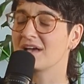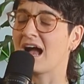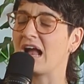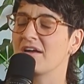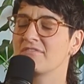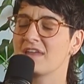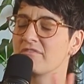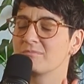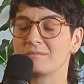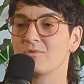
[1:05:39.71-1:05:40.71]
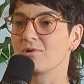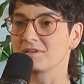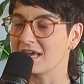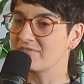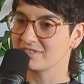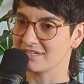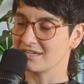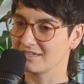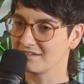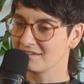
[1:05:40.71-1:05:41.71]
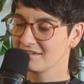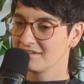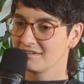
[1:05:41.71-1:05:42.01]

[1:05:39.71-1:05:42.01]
have never been more devastated